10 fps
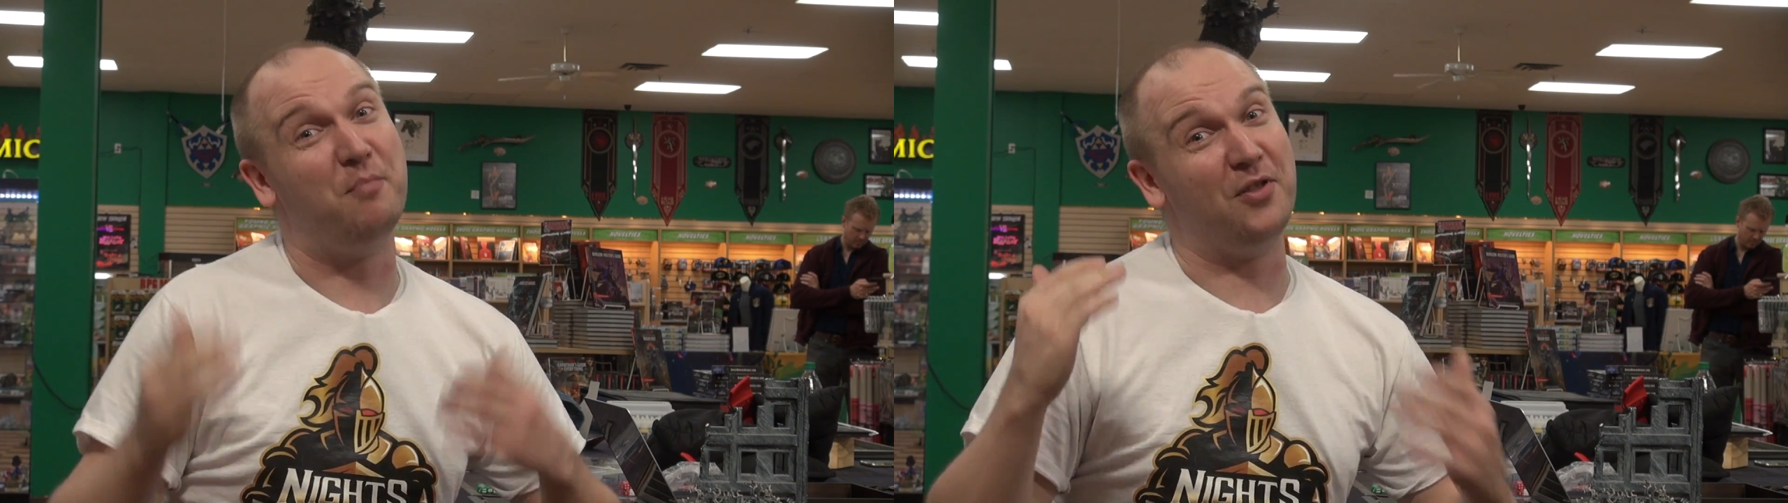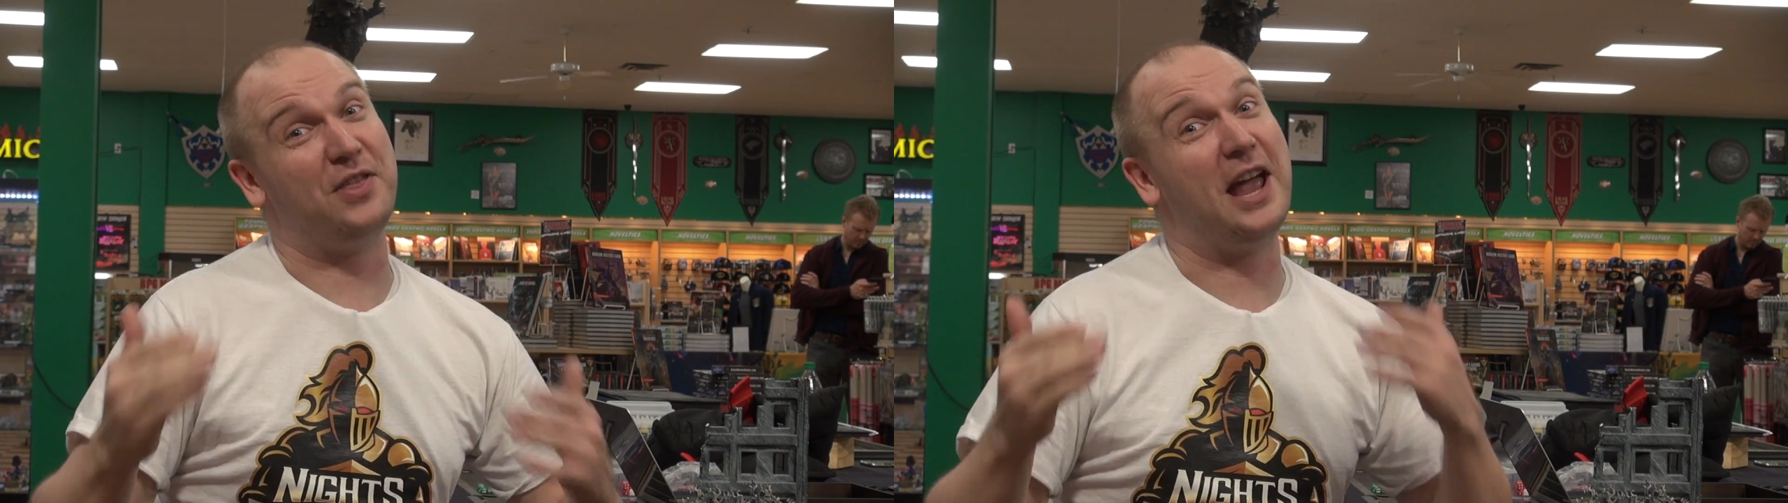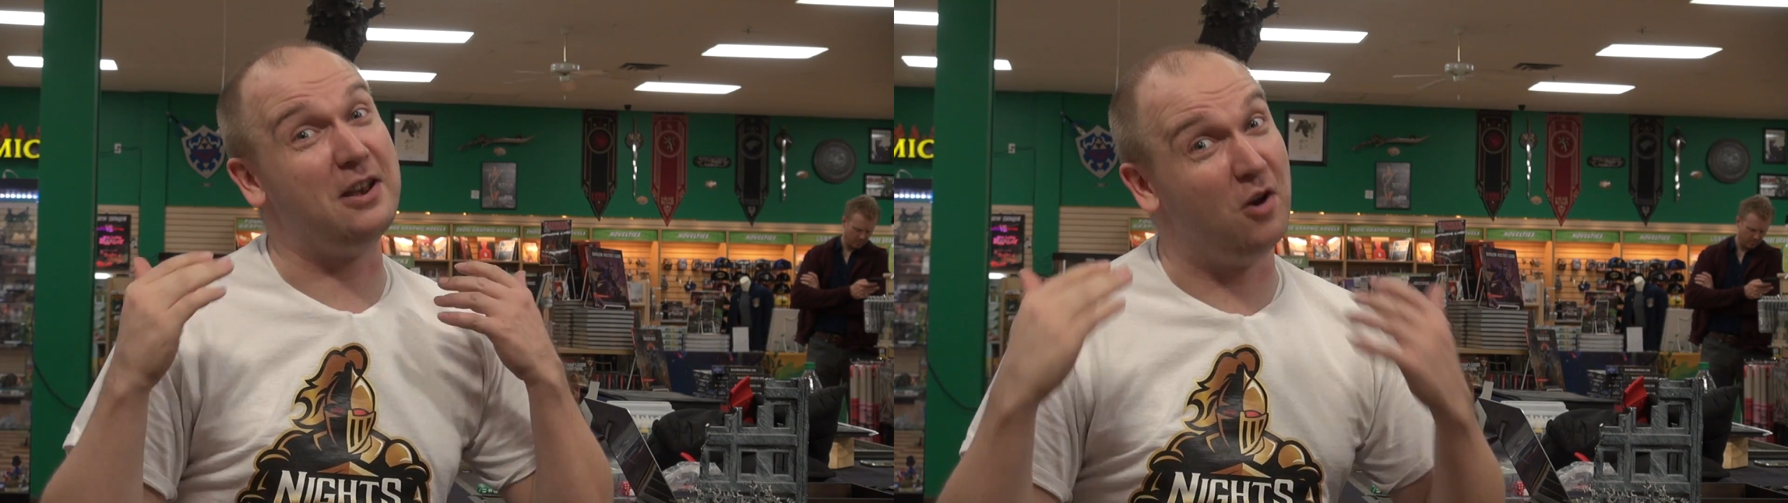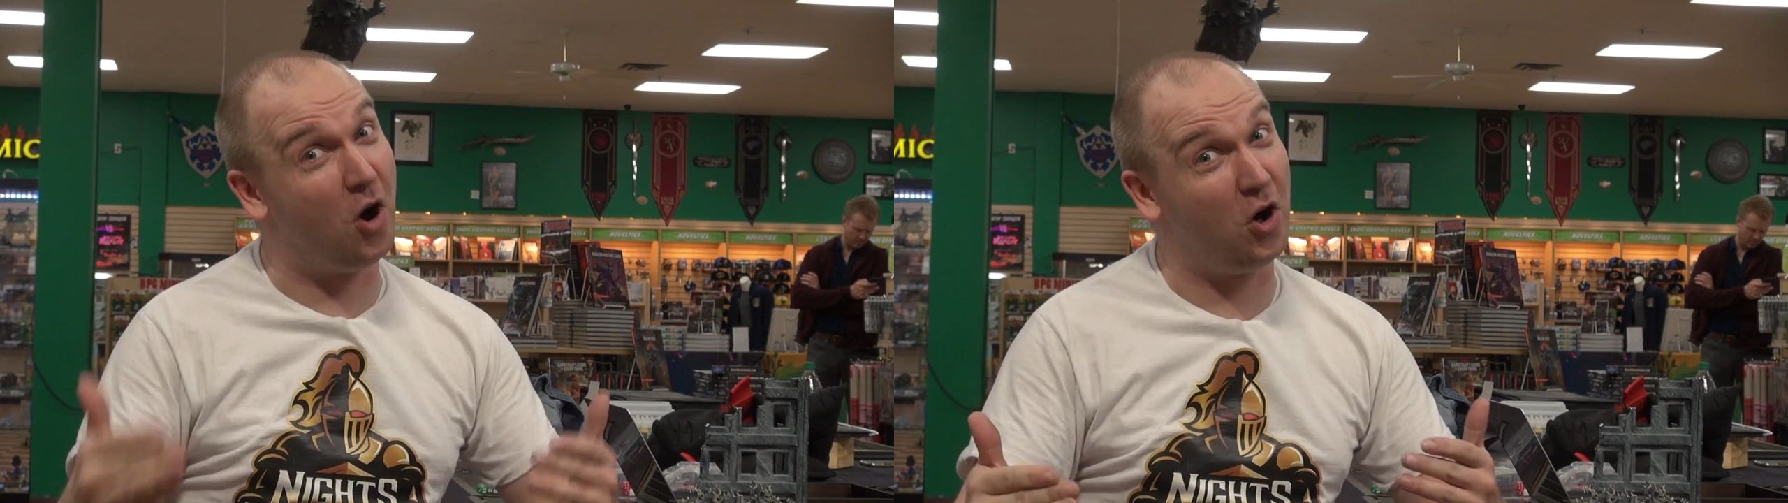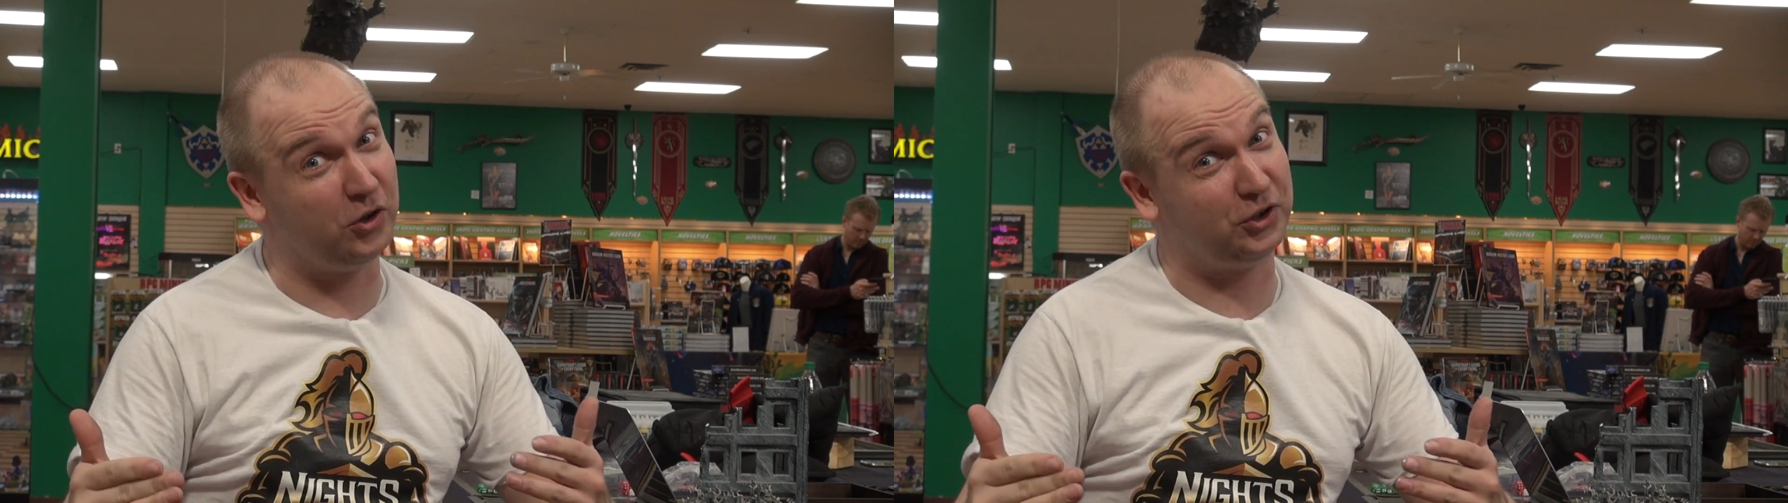But they're
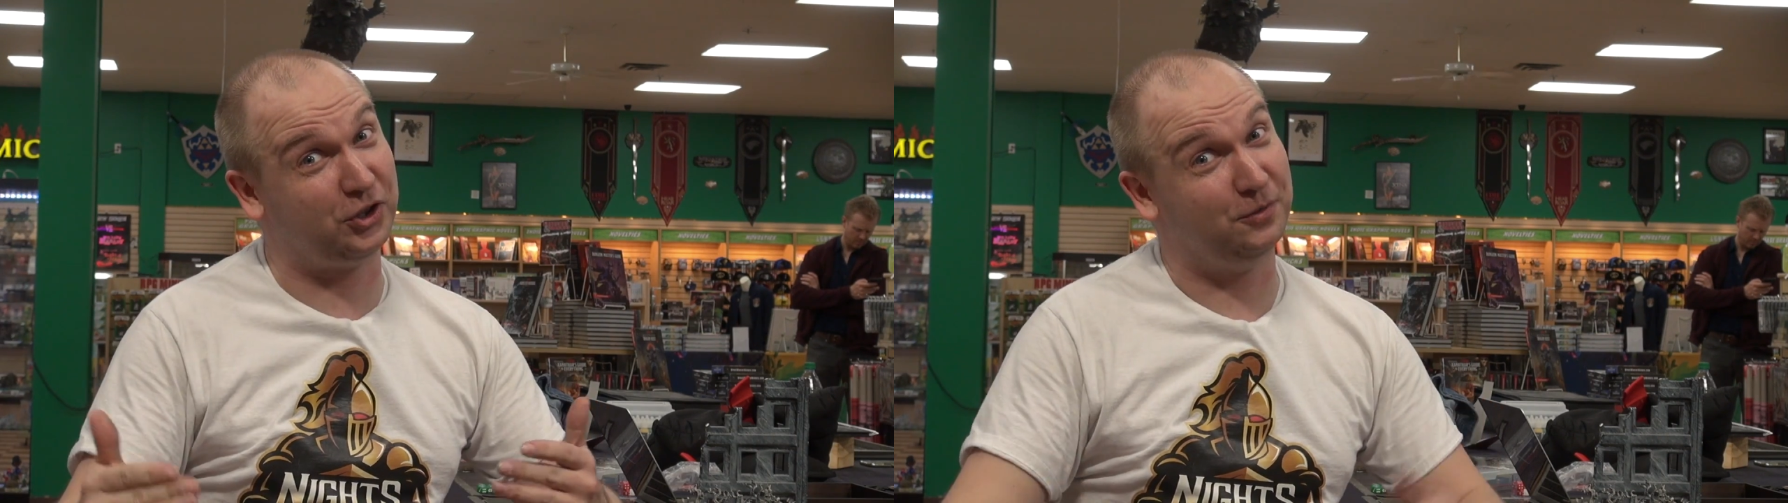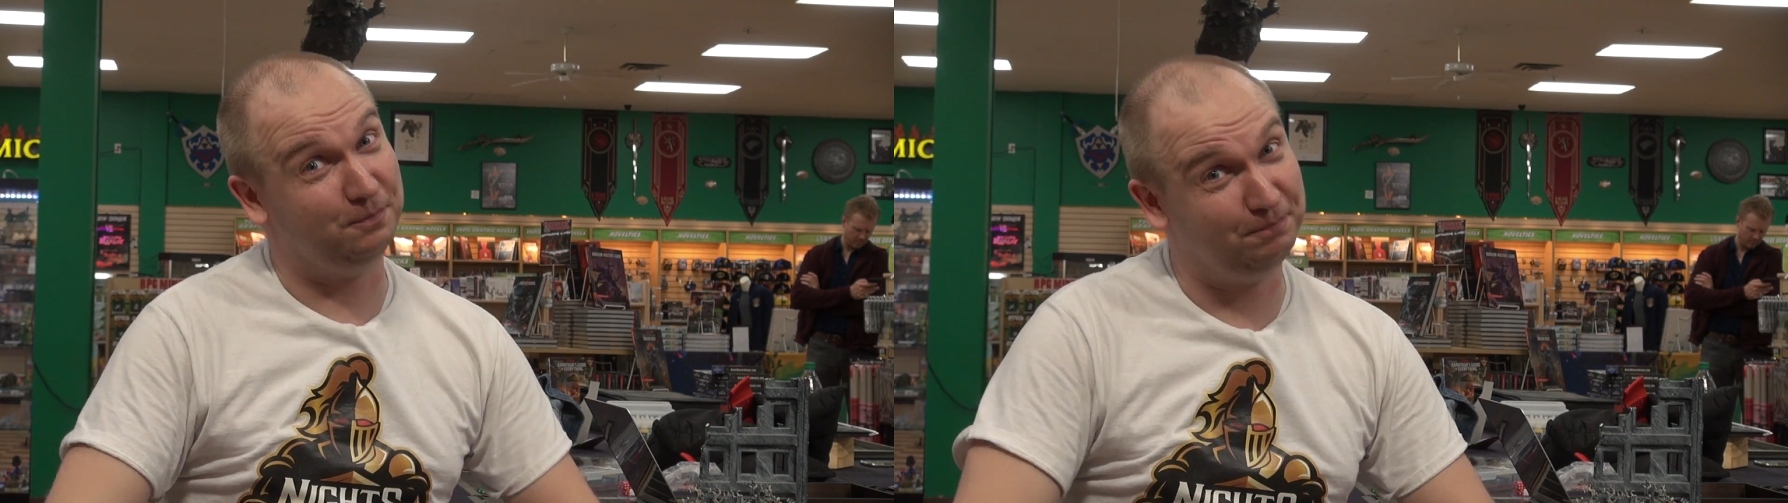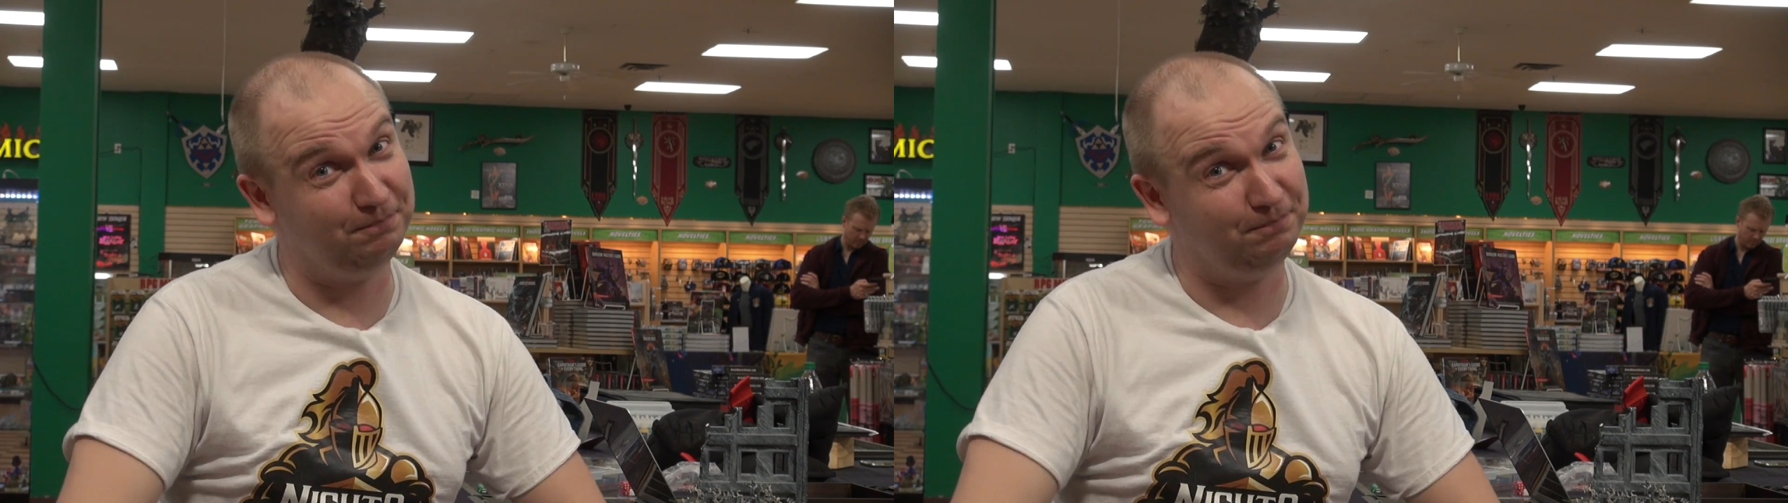not.